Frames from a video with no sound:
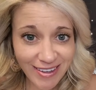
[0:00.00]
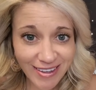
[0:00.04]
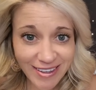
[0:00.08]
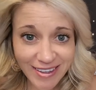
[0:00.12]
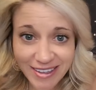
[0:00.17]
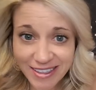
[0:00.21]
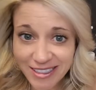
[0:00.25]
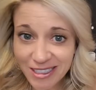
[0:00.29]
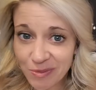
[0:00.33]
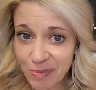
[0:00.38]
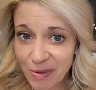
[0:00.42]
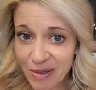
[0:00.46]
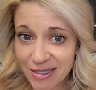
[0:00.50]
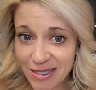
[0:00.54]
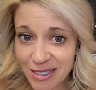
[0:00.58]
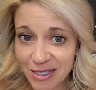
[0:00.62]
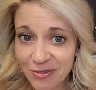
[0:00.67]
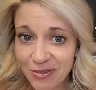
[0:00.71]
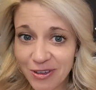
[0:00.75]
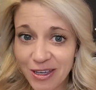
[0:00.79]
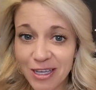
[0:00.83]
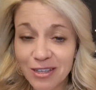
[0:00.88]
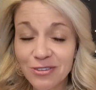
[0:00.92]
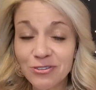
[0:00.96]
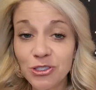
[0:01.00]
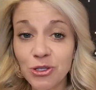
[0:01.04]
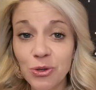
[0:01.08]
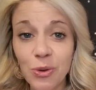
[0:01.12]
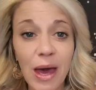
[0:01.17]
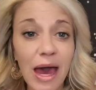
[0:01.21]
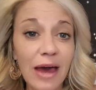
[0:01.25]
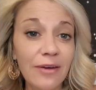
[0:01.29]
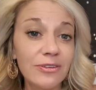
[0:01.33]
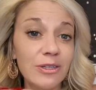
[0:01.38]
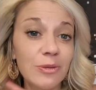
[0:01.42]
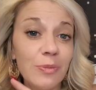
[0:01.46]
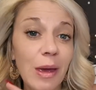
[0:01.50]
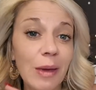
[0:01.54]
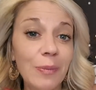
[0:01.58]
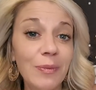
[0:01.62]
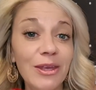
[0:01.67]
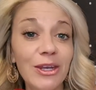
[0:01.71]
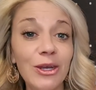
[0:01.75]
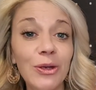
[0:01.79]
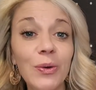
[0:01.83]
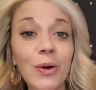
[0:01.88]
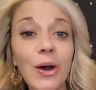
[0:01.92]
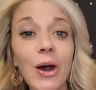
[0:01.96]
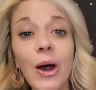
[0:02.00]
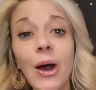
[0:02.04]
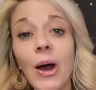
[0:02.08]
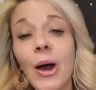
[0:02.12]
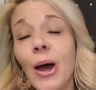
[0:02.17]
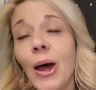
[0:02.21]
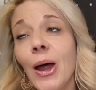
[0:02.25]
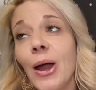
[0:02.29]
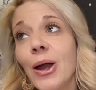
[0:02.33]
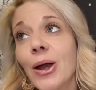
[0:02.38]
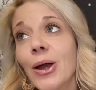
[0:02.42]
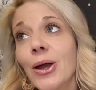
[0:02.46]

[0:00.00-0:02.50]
expensive gifts, you have to buy me a new car,